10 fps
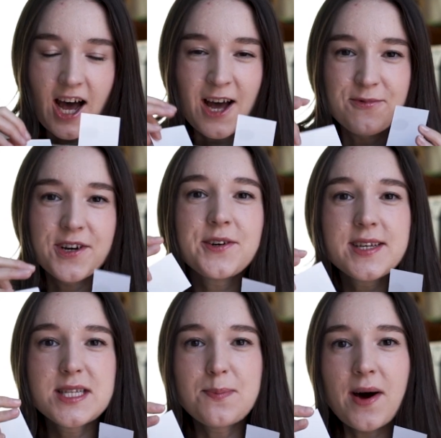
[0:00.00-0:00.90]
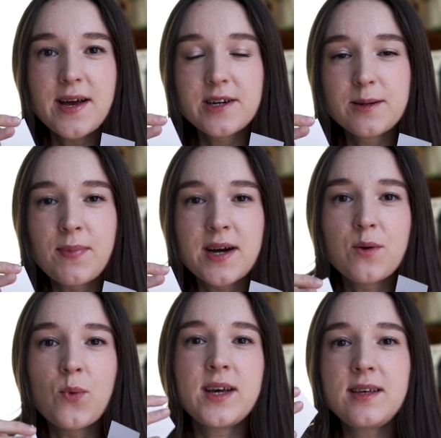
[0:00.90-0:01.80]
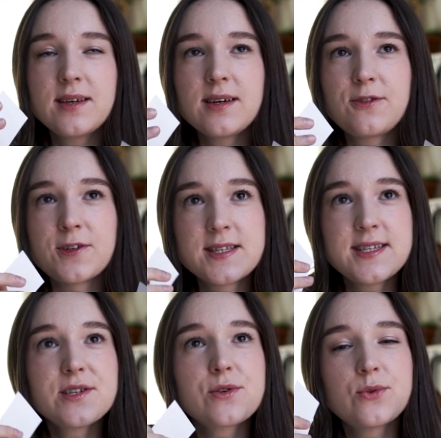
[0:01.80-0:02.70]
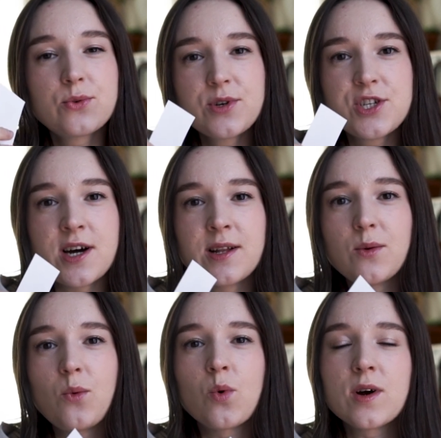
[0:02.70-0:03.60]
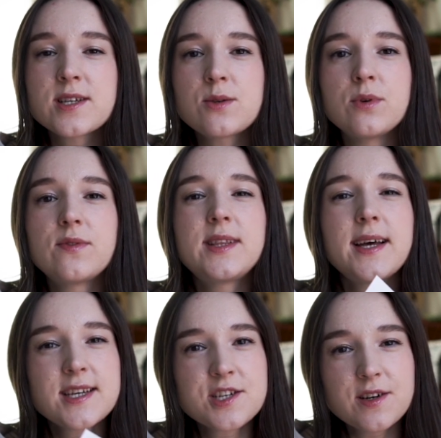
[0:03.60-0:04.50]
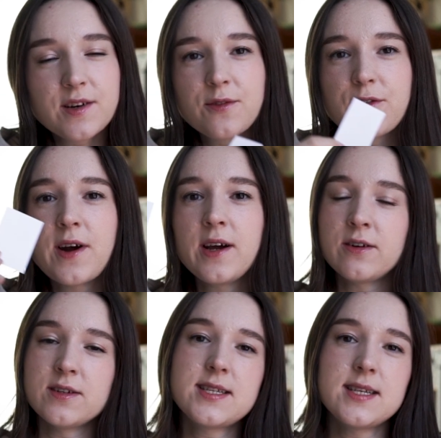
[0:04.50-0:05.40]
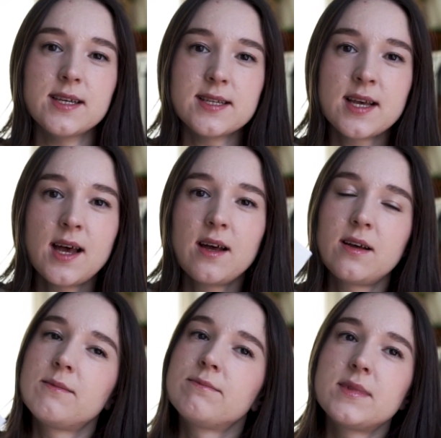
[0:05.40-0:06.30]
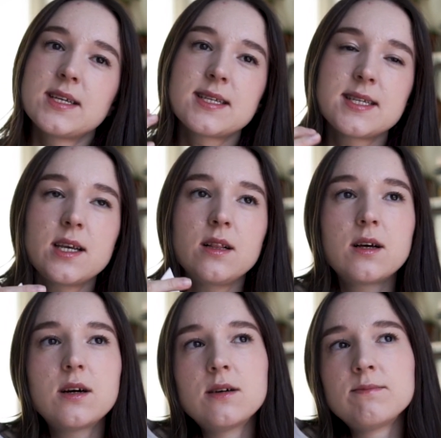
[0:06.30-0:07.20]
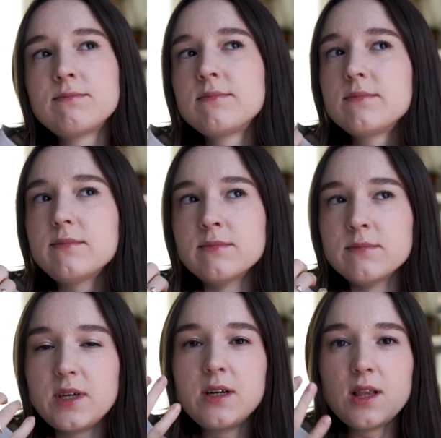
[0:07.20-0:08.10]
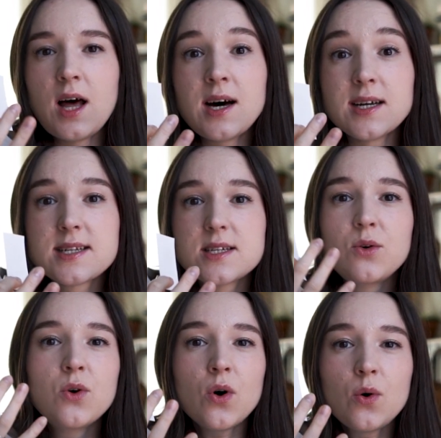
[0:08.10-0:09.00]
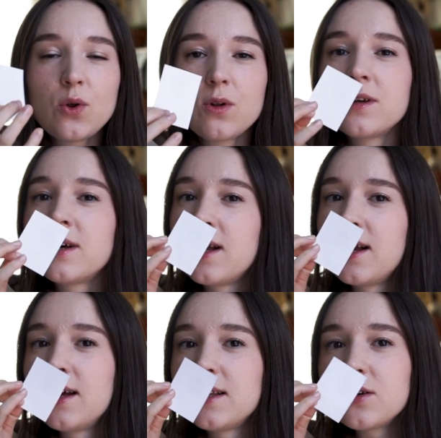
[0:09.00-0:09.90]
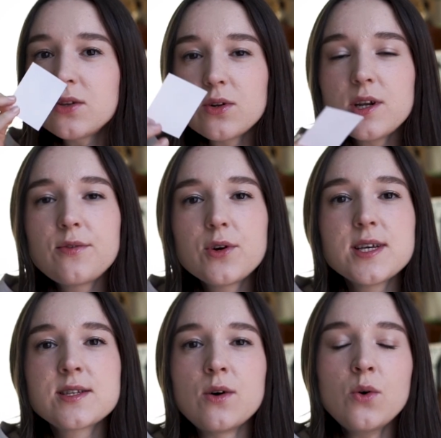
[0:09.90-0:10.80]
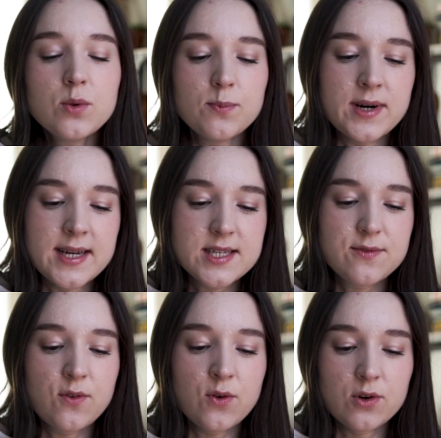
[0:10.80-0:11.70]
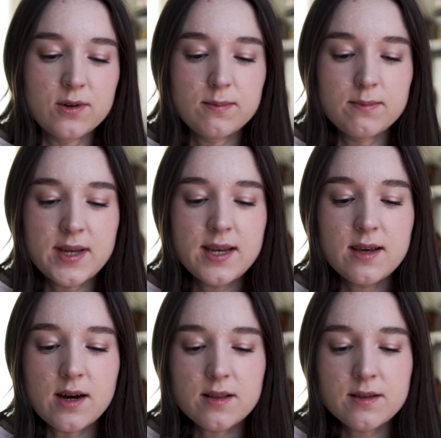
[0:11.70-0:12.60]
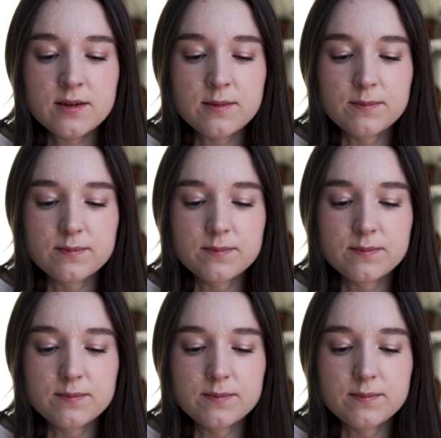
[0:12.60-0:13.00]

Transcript: I'm very inspired by the way Francis Kurkdjian works with texture and fragrances, silk, glass, gold, not only for his own brands, for many other